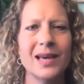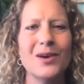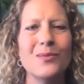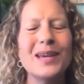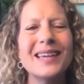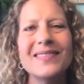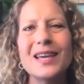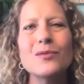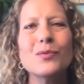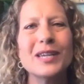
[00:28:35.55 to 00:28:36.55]
we can
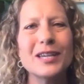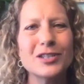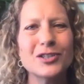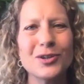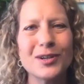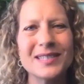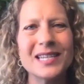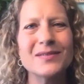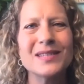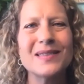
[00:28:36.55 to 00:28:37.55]
then reassure
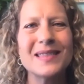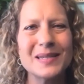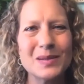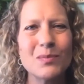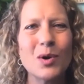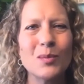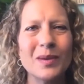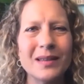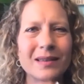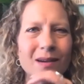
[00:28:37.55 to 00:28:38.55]
ourselves in this
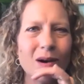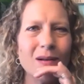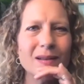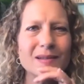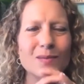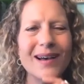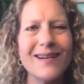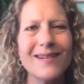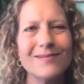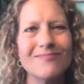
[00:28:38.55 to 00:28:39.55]
moment that all is
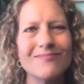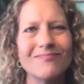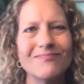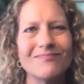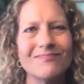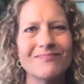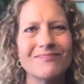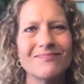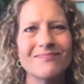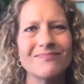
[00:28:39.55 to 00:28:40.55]
well.
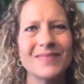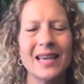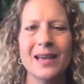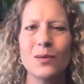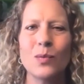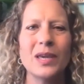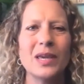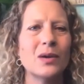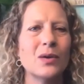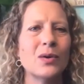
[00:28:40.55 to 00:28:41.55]

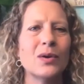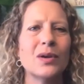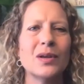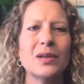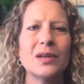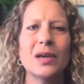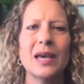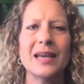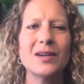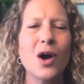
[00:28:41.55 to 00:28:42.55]
We could
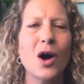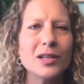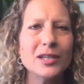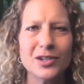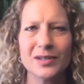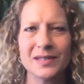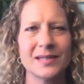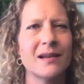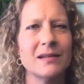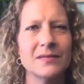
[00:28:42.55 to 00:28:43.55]
acknowledge
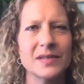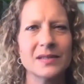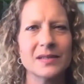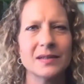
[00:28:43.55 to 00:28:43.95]
ourselves